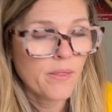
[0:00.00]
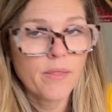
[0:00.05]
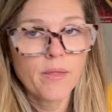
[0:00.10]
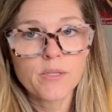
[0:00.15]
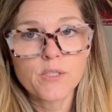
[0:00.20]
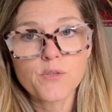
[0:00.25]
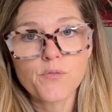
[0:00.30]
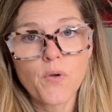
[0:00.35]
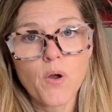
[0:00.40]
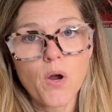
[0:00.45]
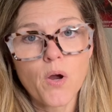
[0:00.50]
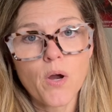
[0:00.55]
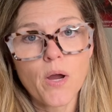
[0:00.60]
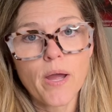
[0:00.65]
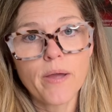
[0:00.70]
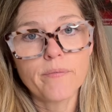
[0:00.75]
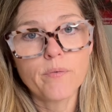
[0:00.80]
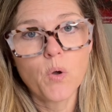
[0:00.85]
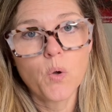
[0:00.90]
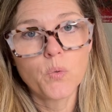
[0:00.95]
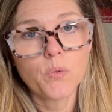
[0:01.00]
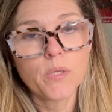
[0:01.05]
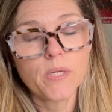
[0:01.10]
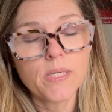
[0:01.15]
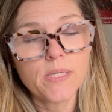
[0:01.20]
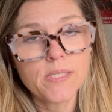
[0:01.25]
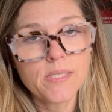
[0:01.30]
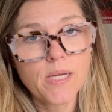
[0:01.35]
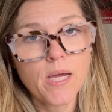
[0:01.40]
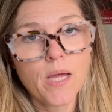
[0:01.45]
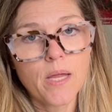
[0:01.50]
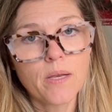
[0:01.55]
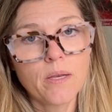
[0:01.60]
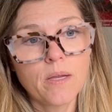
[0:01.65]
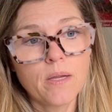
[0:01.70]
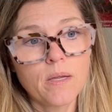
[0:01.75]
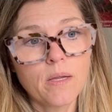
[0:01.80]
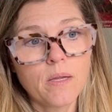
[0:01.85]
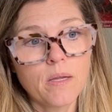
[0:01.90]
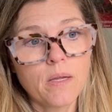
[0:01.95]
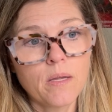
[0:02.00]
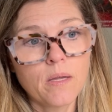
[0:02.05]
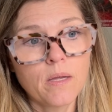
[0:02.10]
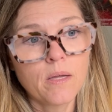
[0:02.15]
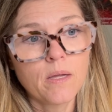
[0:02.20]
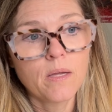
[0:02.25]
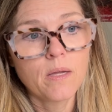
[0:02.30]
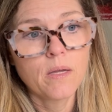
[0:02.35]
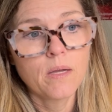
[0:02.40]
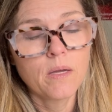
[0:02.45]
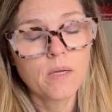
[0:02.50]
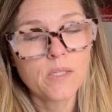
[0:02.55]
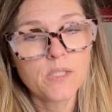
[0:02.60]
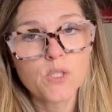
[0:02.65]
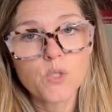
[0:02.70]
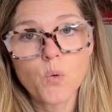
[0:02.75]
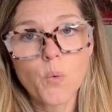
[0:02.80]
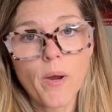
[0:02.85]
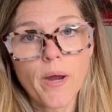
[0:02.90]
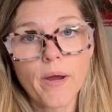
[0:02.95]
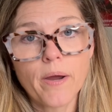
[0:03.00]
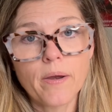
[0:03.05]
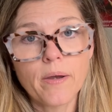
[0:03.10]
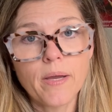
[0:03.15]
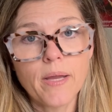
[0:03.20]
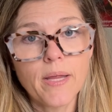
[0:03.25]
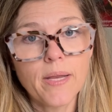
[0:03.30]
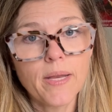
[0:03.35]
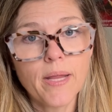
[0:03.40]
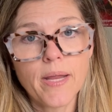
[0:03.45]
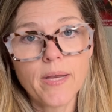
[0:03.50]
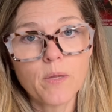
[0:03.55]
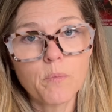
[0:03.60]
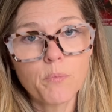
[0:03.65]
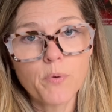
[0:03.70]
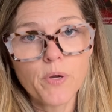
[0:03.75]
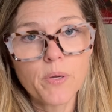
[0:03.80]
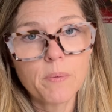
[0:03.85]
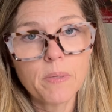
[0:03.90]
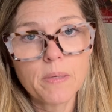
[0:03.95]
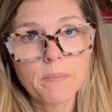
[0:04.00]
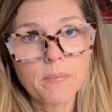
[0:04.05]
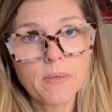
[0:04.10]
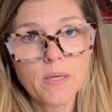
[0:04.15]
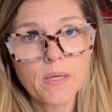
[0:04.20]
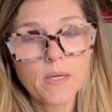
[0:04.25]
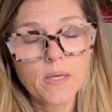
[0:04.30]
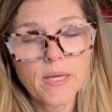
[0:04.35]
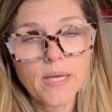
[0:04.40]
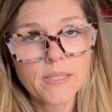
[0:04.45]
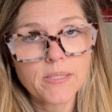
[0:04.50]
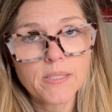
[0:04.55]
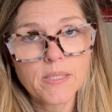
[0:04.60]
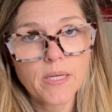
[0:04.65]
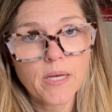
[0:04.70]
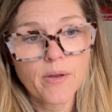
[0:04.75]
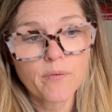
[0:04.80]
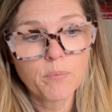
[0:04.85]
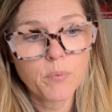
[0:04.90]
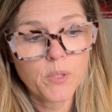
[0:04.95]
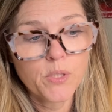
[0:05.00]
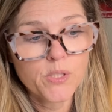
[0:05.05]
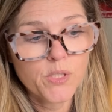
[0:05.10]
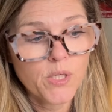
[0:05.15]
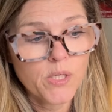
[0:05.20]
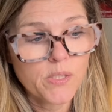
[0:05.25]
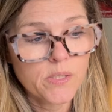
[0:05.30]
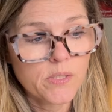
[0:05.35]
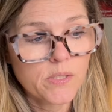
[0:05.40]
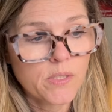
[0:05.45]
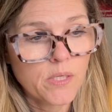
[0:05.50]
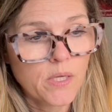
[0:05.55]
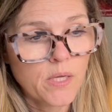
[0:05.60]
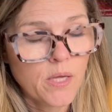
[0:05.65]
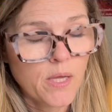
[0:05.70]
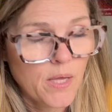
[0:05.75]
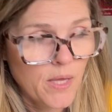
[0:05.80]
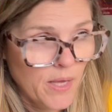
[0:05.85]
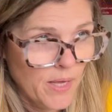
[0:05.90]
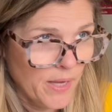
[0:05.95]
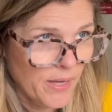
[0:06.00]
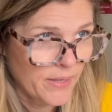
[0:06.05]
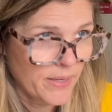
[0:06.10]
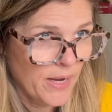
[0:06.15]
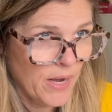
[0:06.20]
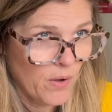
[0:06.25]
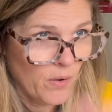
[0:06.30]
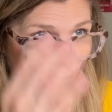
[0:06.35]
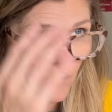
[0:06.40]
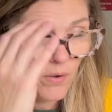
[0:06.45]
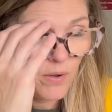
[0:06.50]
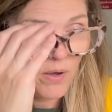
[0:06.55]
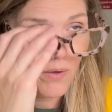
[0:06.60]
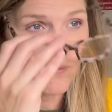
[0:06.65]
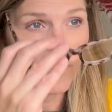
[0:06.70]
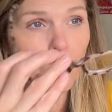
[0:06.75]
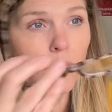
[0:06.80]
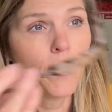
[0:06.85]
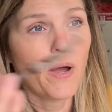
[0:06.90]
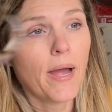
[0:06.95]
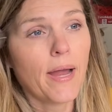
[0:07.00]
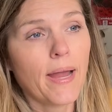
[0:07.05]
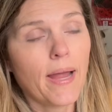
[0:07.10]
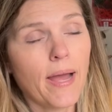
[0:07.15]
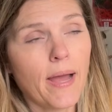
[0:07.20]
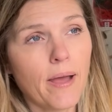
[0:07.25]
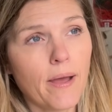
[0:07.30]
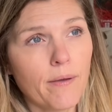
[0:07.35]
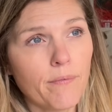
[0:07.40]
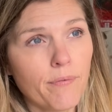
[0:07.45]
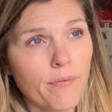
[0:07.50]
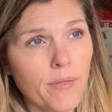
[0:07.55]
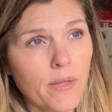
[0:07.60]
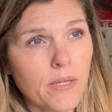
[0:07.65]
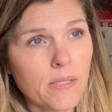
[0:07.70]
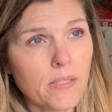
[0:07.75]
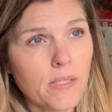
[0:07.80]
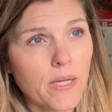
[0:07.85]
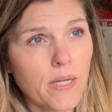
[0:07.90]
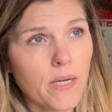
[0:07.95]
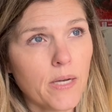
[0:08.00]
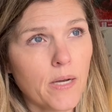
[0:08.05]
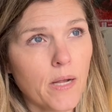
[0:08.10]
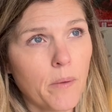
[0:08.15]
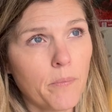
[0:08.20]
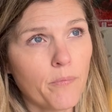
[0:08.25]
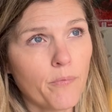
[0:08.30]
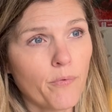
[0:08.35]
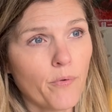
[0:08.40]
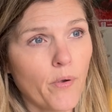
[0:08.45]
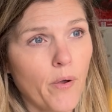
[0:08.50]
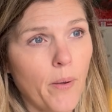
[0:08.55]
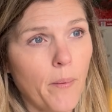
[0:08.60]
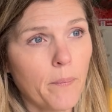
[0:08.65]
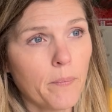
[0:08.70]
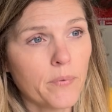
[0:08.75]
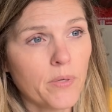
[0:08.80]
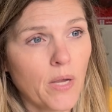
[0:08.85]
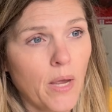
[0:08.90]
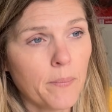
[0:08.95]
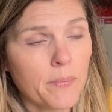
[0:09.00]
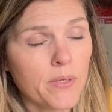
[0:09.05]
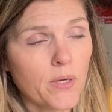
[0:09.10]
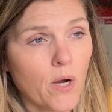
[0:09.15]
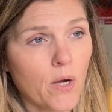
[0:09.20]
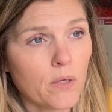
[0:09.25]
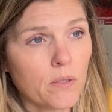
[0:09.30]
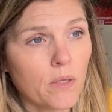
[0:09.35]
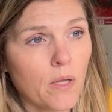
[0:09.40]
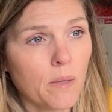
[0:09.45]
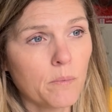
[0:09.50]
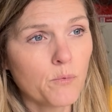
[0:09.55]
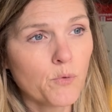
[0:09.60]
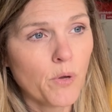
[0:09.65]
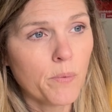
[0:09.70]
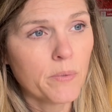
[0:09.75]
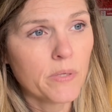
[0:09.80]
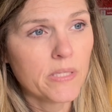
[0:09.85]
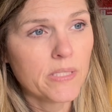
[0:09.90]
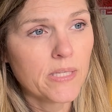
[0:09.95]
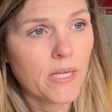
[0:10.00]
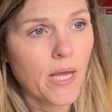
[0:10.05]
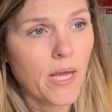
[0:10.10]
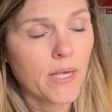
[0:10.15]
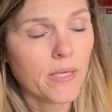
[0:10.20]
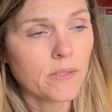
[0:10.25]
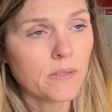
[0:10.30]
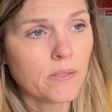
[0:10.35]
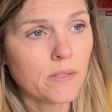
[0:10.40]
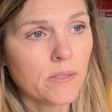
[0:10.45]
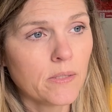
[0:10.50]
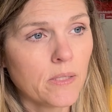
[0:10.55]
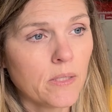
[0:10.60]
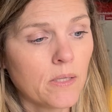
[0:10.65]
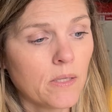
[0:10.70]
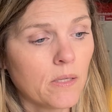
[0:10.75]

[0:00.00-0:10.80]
Thus far, I've only done square in any premium kits that I purchased. And now I have things kitted up from Diamond Art Club, Dreamer Designs.